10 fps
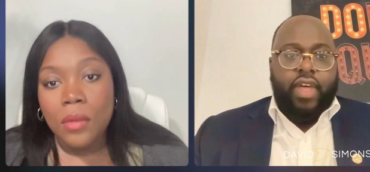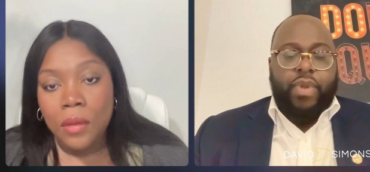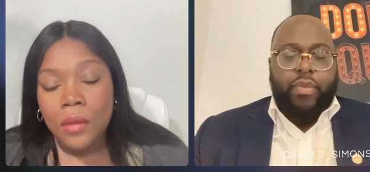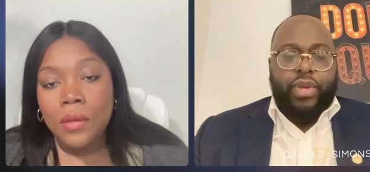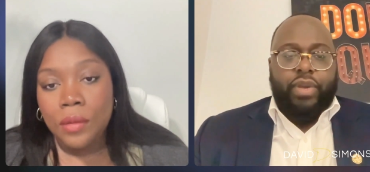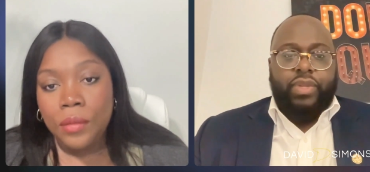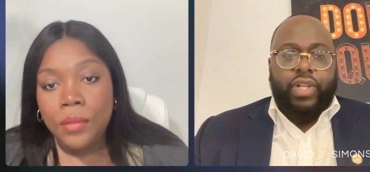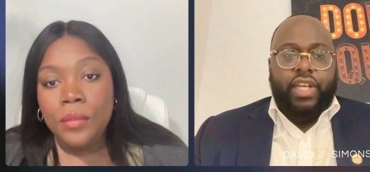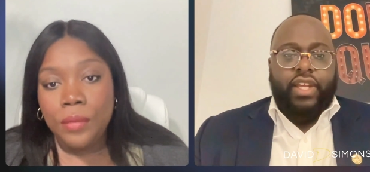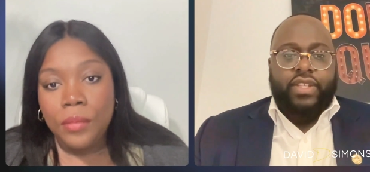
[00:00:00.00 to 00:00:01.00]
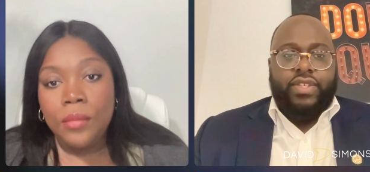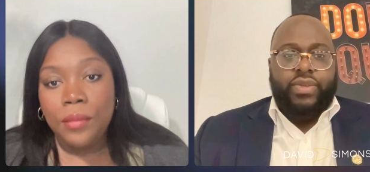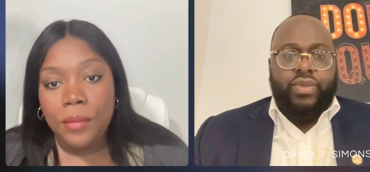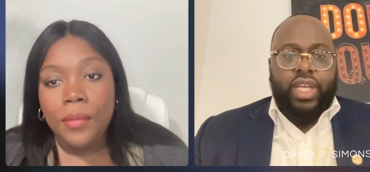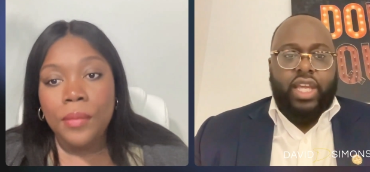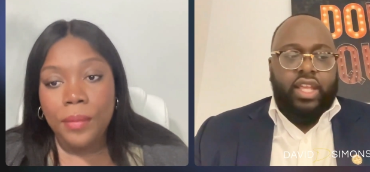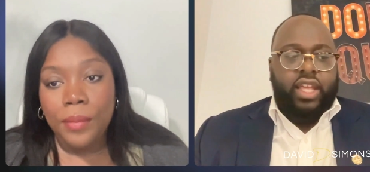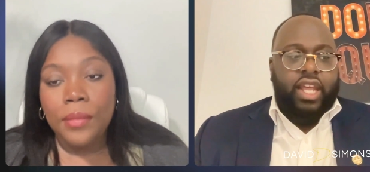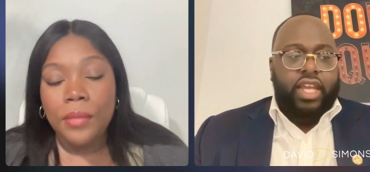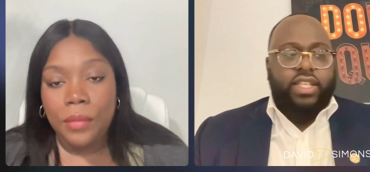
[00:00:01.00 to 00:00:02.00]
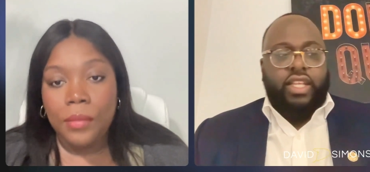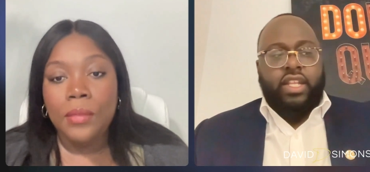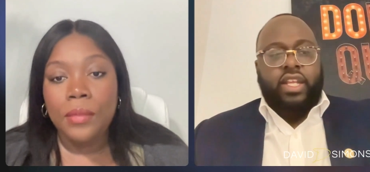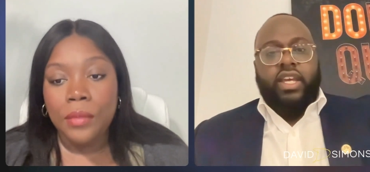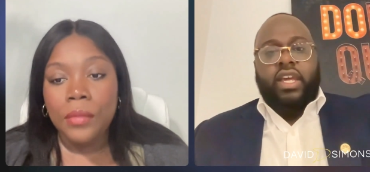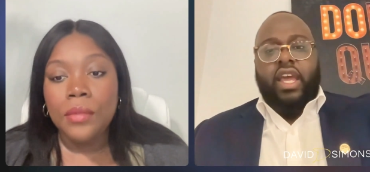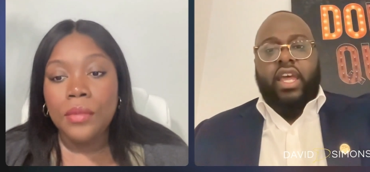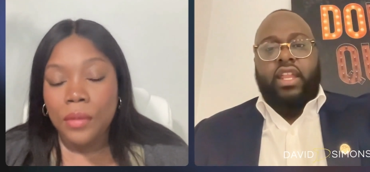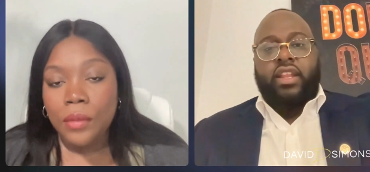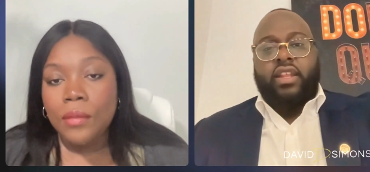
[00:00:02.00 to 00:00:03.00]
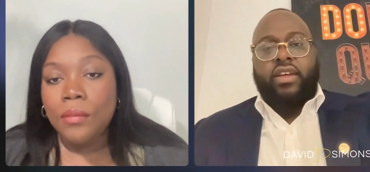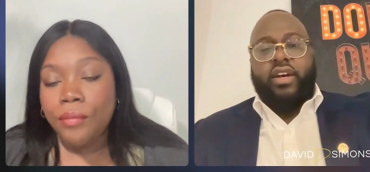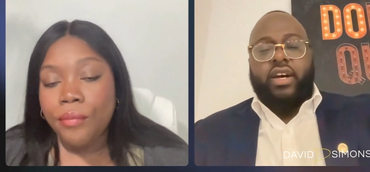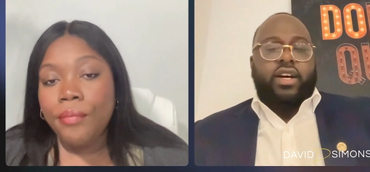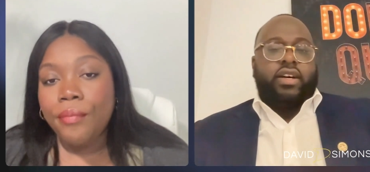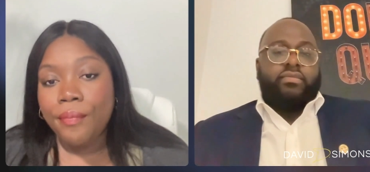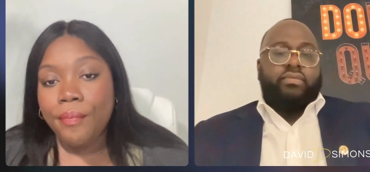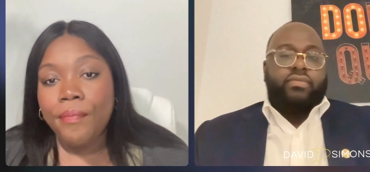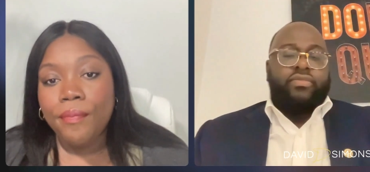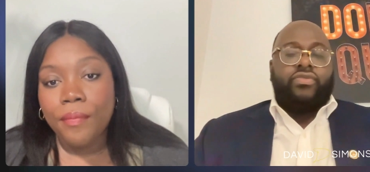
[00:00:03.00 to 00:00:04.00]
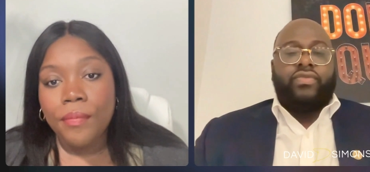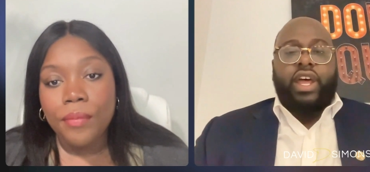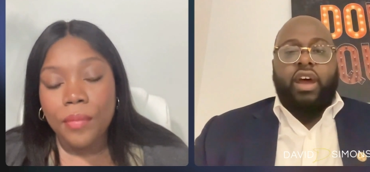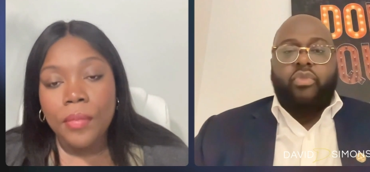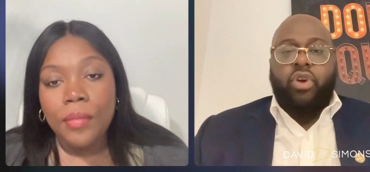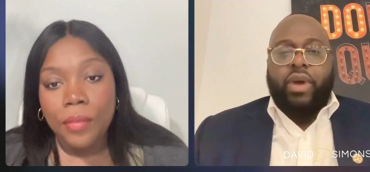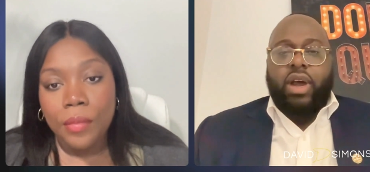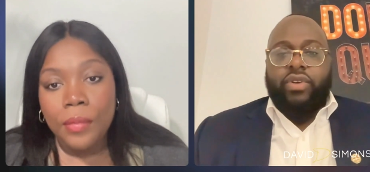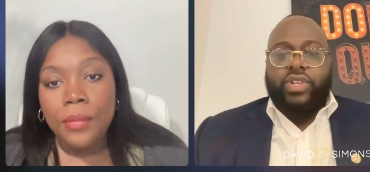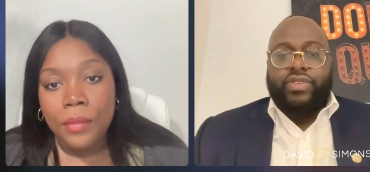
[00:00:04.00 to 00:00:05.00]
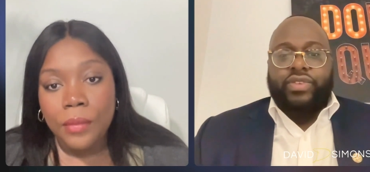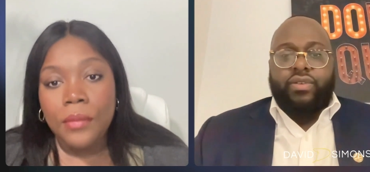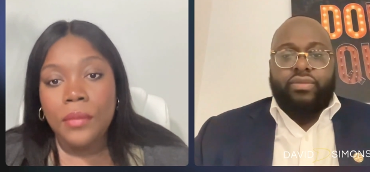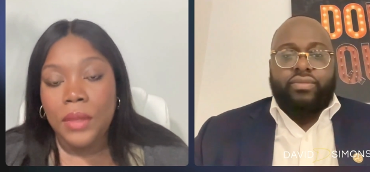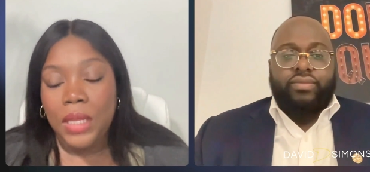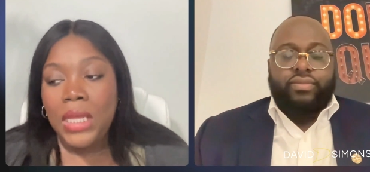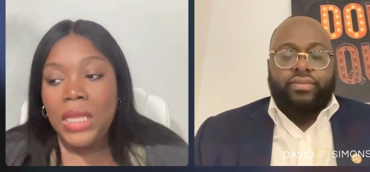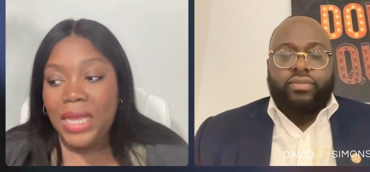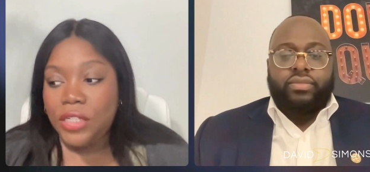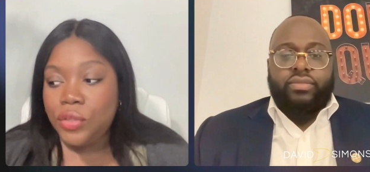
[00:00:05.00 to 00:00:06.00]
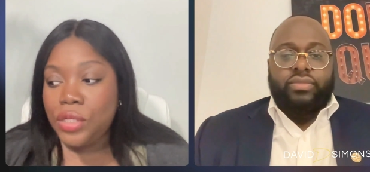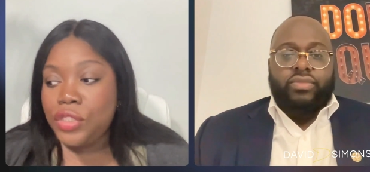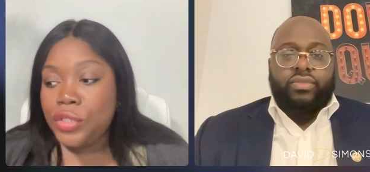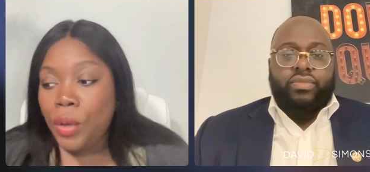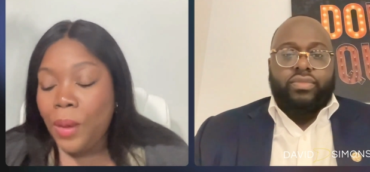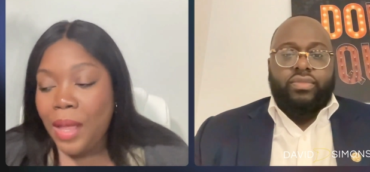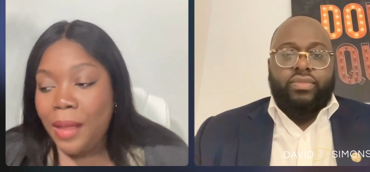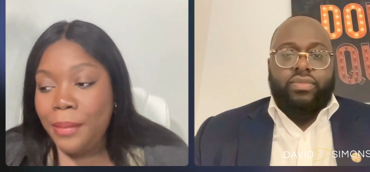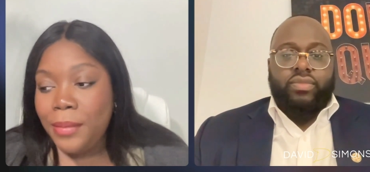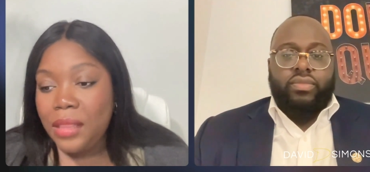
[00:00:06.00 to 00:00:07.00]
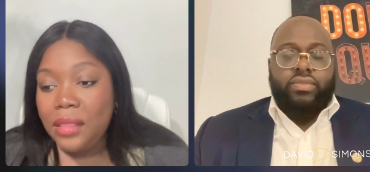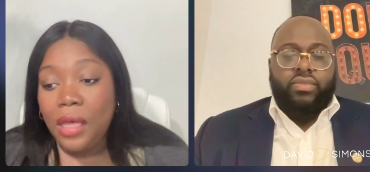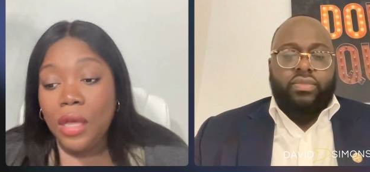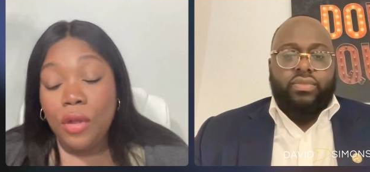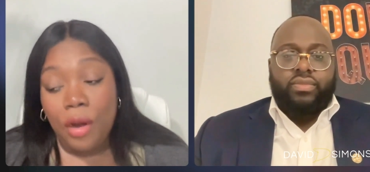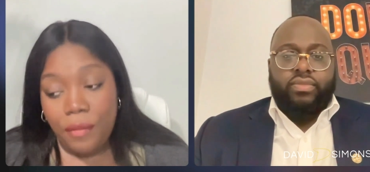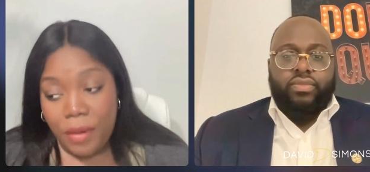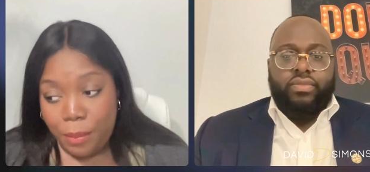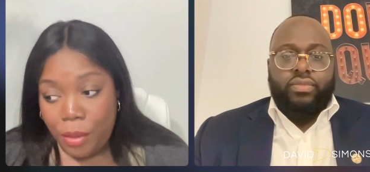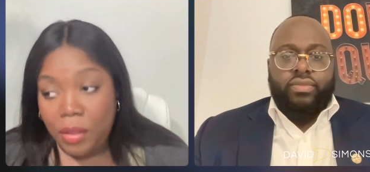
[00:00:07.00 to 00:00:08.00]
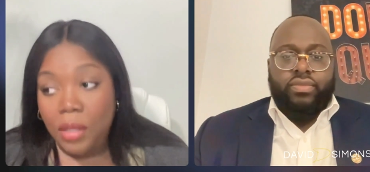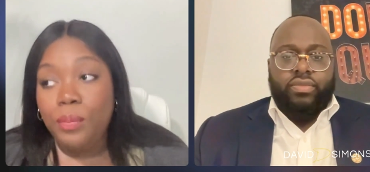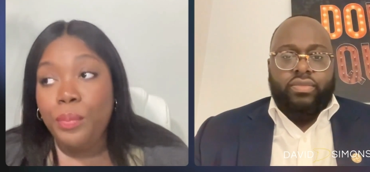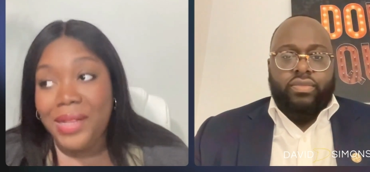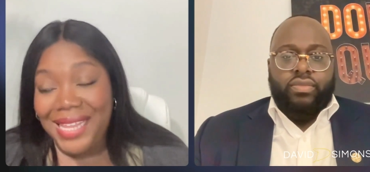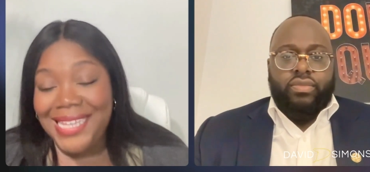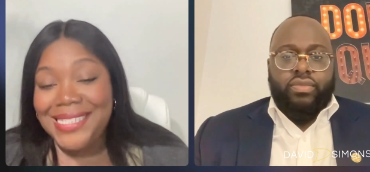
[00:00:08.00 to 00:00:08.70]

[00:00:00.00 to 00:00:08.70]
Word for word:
Speaker 1: that people can plug into to get connected and um, find out more about what you do.
Speaker 2: Yeah, sure. So um, the current book, the the